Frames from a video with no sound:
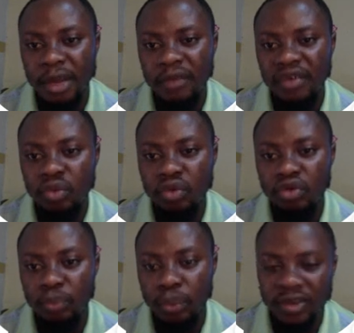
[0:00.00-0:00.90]
Facebook will
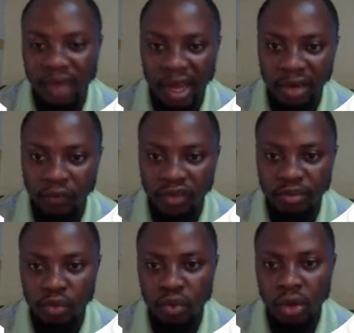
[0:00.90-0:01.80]
place your ad on
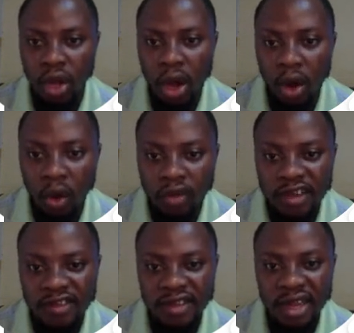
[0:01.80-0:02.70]
Facebook,
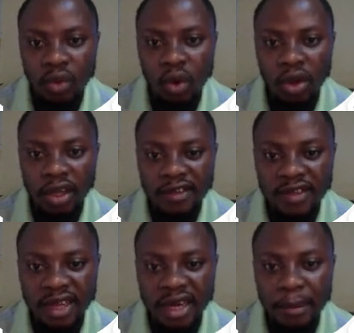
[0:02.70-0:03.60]
audience network,
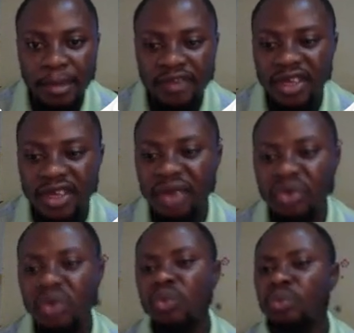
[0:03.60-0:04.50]
Instagram, Messenger. You
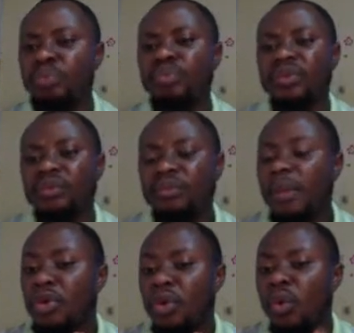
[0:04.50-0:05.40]

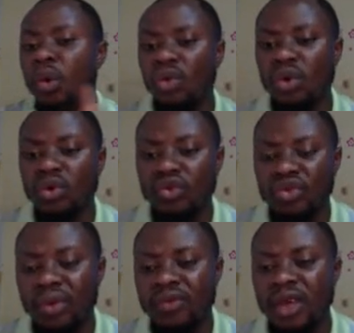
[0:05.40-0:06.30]
don't want all those
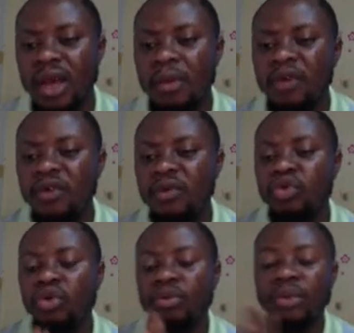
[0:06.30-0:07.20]
stuff, but Facebook
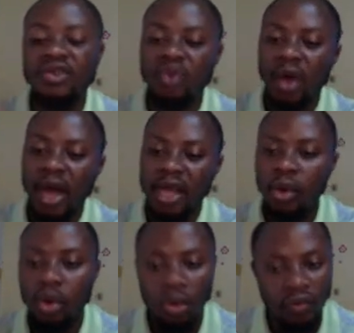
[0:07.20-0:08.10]
will just place your ad
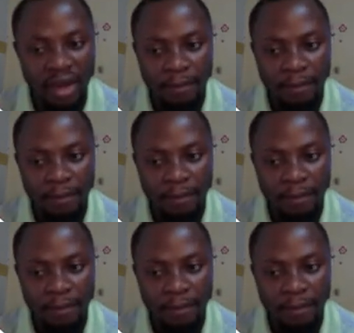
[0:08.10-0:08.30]
all over.